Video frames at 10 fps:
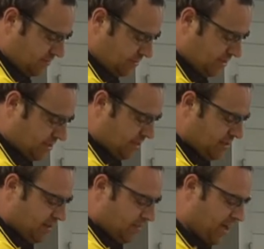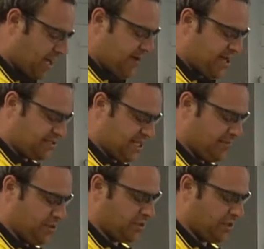Okay, around about a
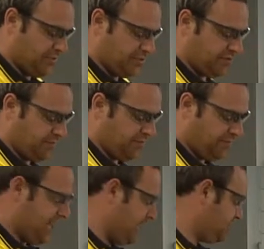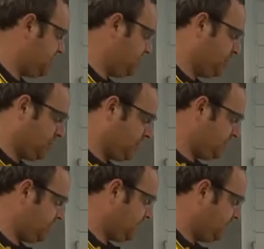10mm clearance from the flange to the
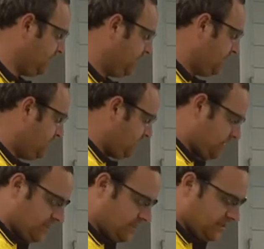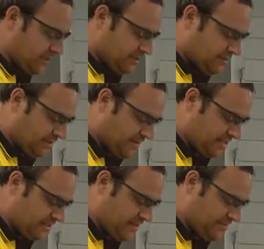jaws. Okay, so about
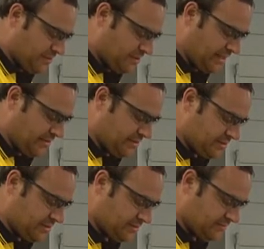a 10mm clearance.